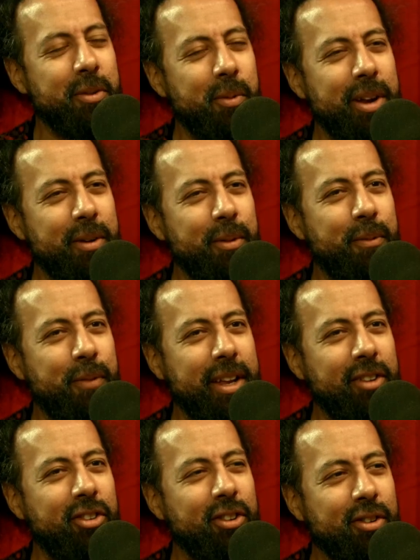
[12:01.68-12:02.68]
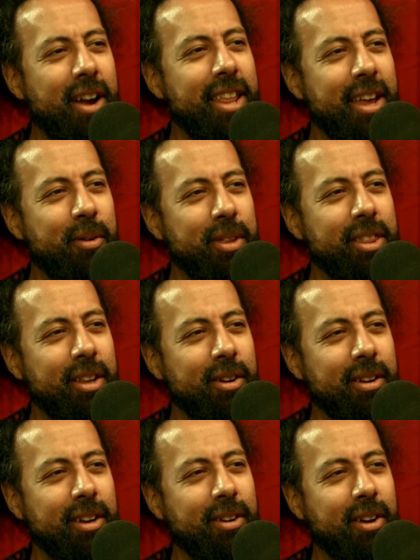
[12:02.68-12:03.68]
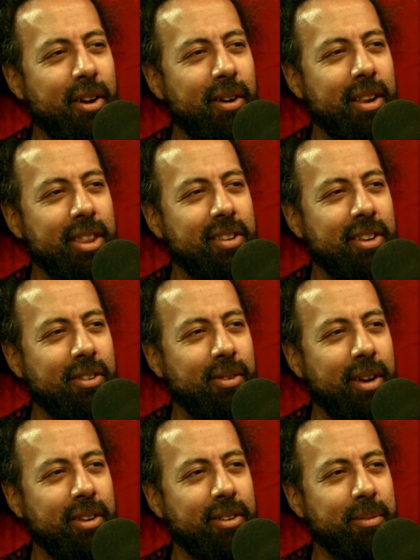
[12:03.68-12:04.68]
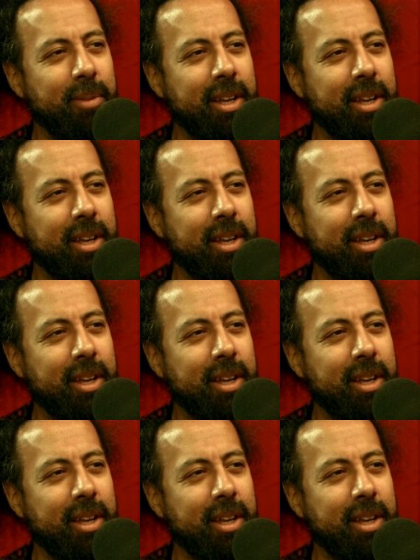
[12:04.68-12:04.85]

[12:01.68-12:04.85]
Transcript: what it would feel. You should try that with your current situation.